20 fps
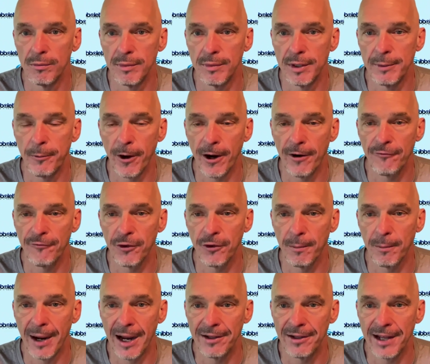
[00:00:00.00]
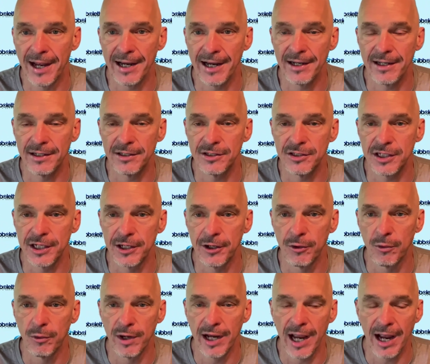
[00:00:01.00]
be prayerful about that and
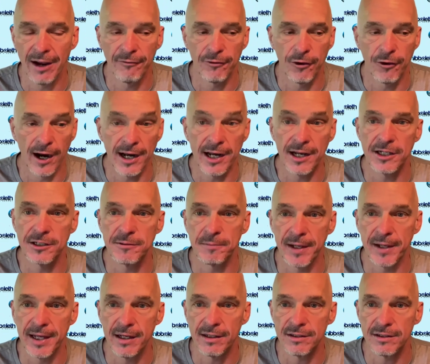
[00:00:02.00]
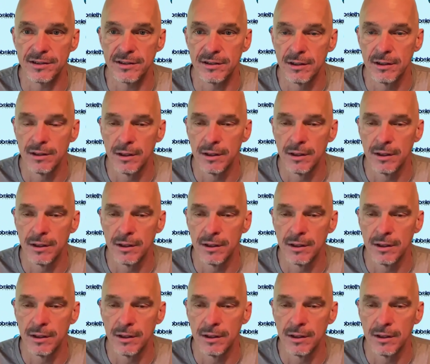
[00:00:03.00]
consider we have great expense.